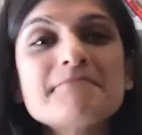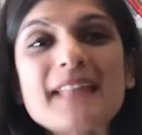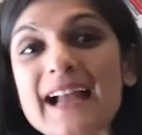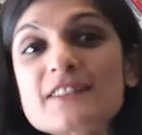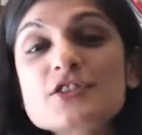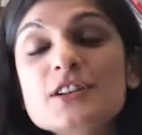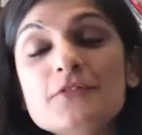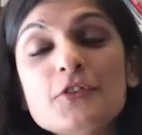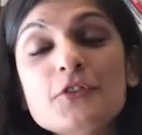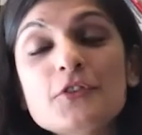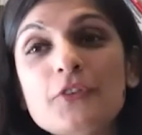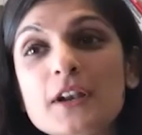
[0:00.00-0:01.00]
Actually,
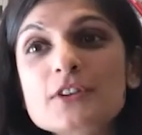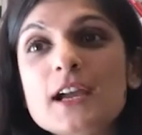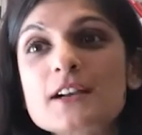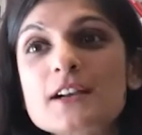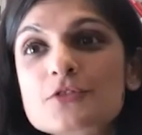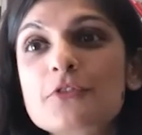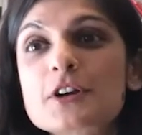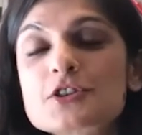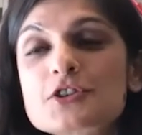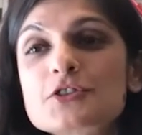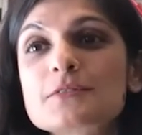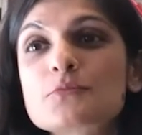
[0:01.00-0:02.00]
the Fed reaction
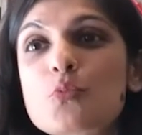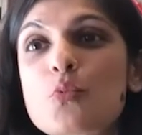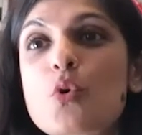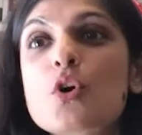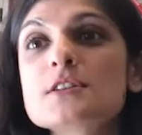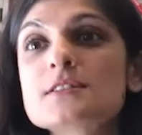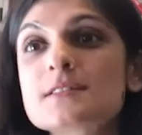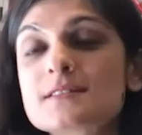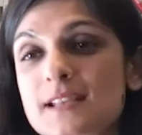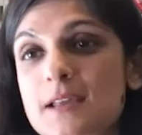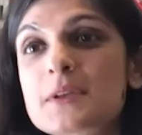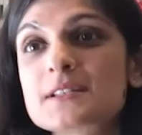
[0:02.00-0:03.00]
function was the
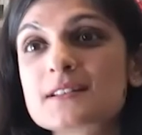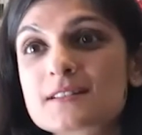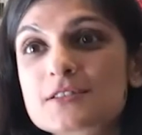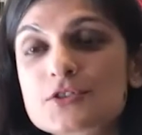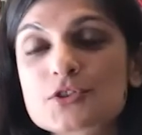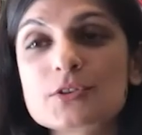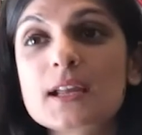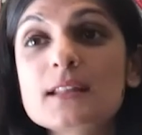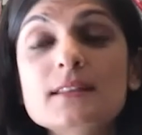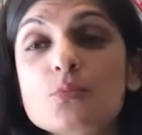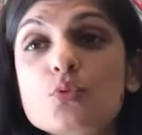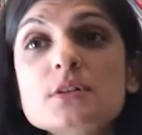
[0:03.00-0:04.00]
same as it is today.
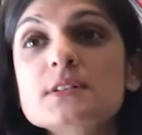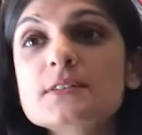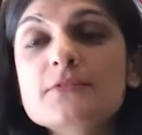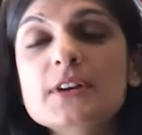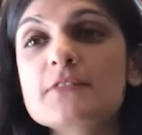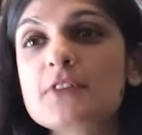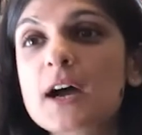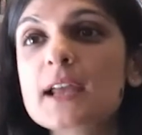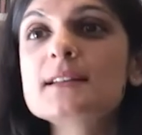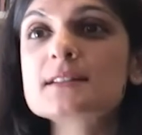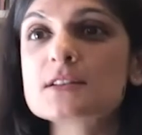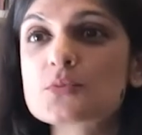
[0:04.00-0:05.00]
They wouldn't even have
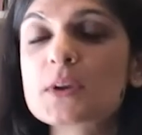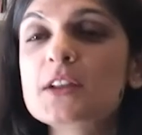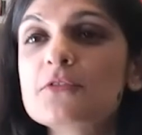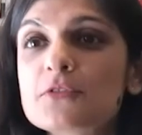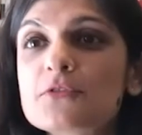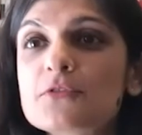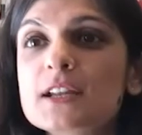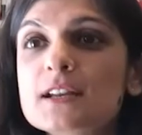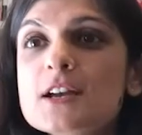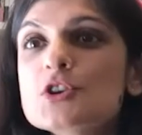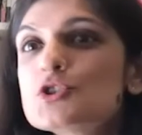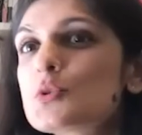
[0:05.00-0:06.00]
hiked in 2015.
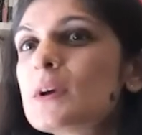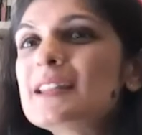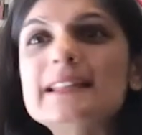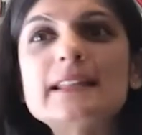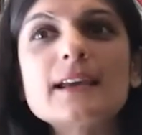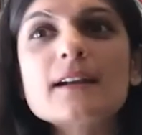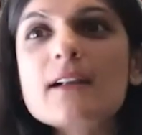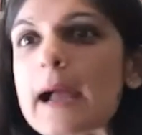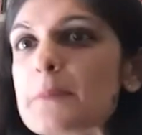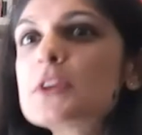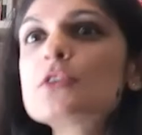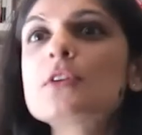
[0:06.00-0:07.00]
So I think they're
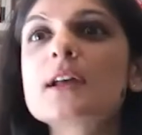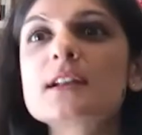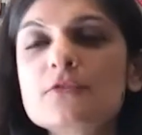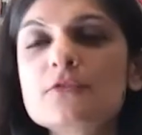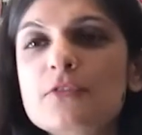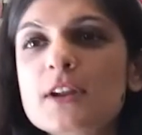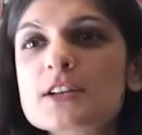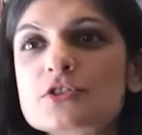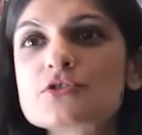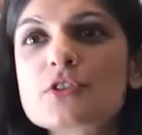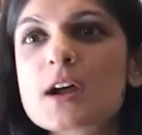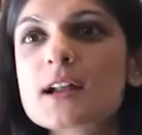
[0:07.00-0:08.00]
happy to let
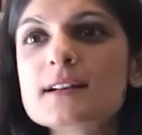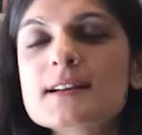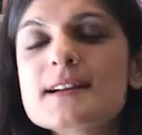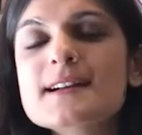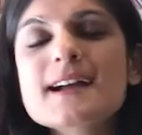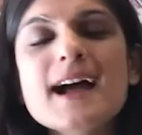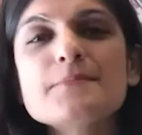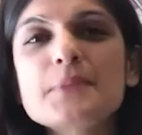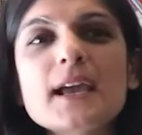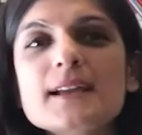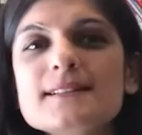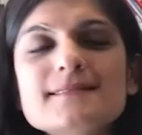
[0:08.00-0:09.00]
inflation run. But
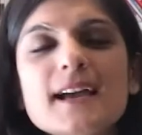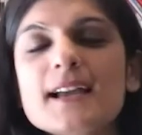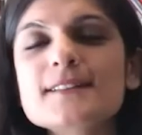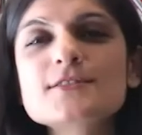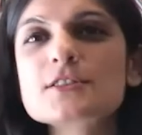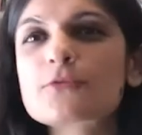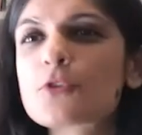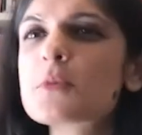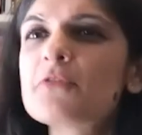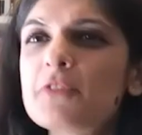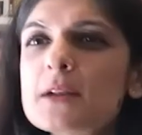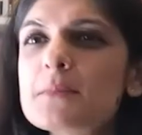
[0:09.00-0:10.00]
I just, from a
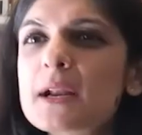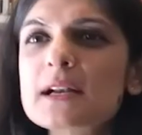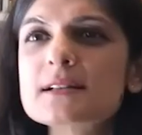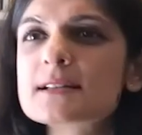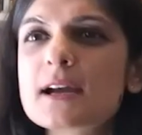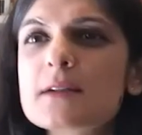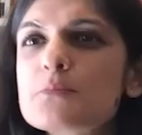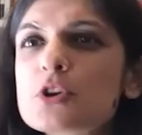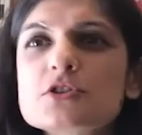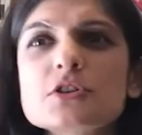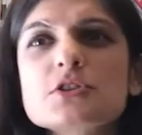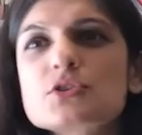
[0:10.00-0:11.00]
fundamental
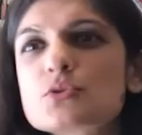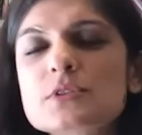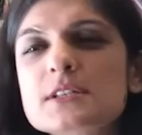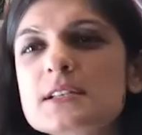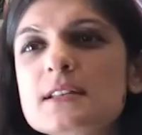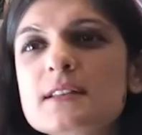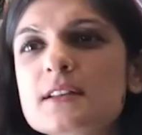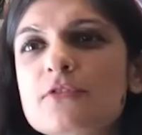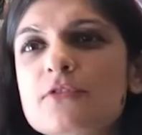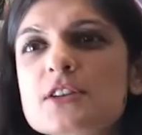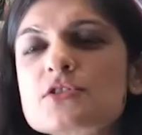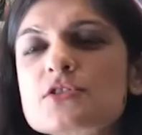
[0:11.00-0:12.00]
standpoint, just don't see the
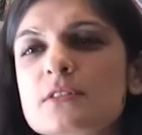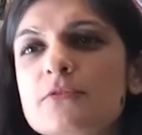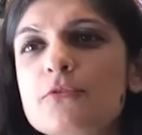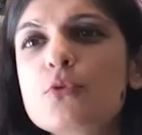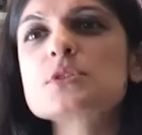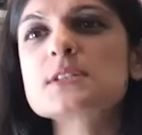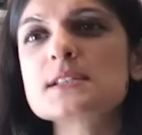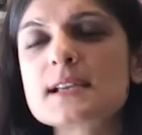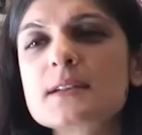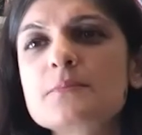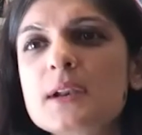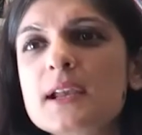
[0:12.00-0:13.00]
inflationary forces
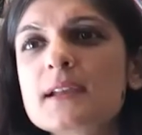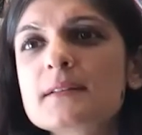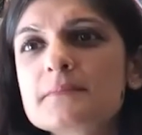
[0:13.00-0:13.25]
at play.